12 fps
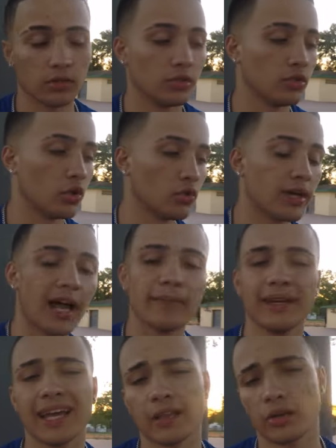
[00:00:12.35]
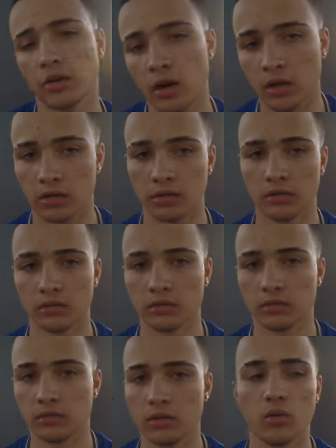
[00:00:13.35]
You know, you got to be like a gardener.
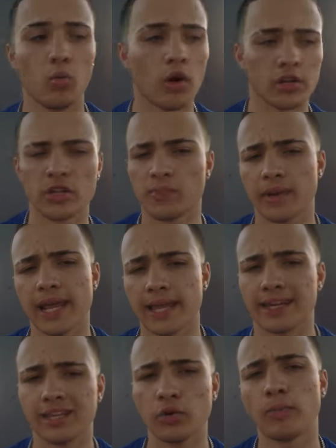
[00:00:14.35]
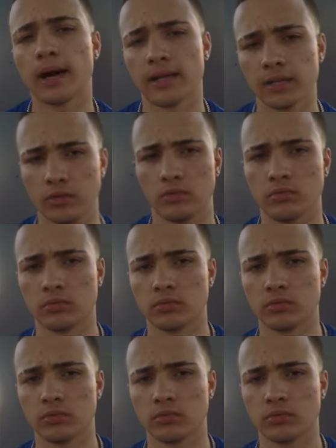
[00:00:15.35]
Water your plant little by little.